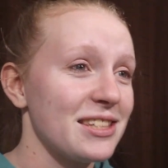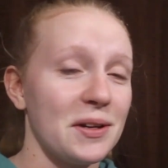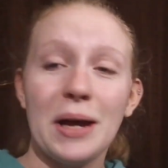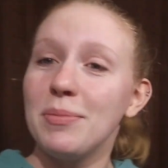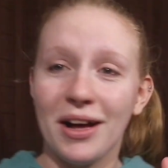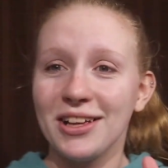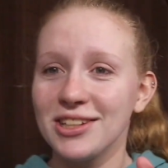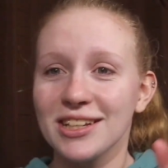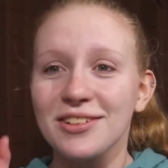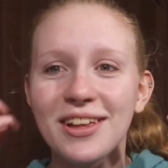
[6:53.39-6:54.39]
So I
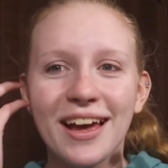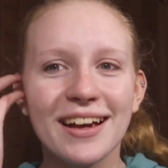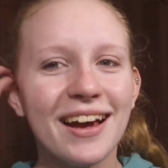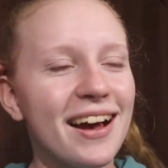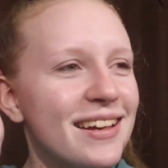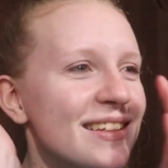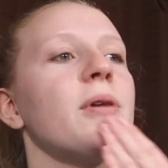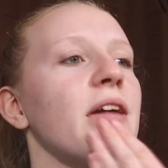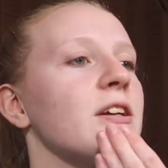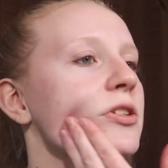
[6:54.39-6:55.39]
apologize for that, guys.
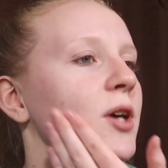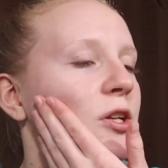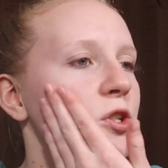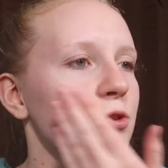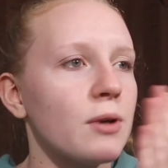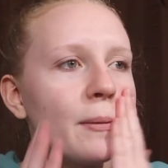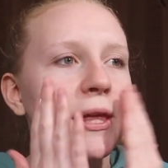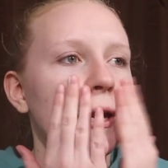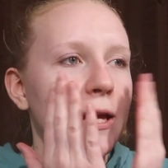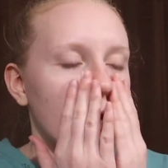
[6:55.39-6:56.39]
But yeah, so I just rub
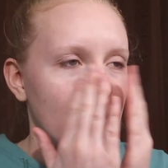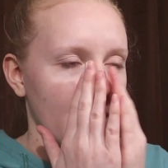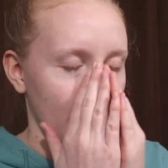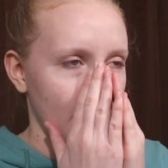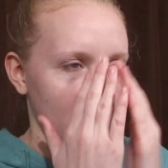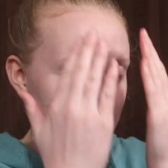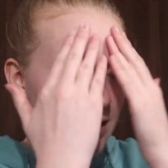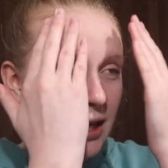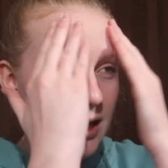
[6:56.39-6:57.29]
that in and